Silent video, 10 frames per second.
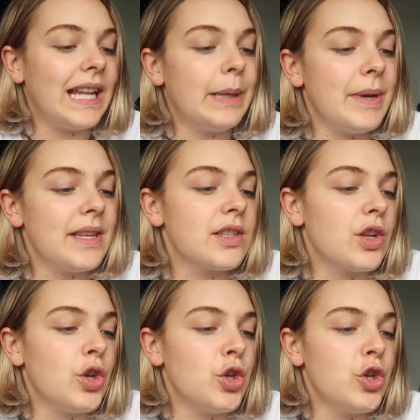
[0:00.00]
Elemis
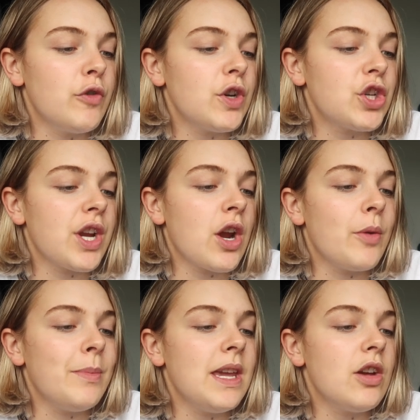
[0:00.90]
Nourishing
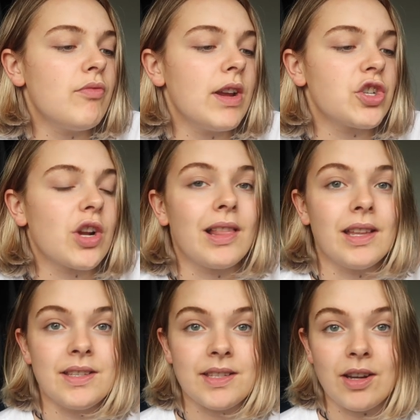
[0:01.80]
Omega Rich
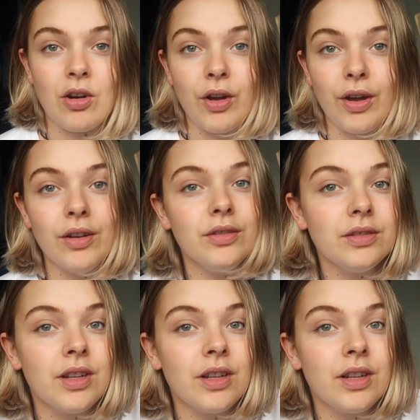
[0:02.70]
Cleansing Oil.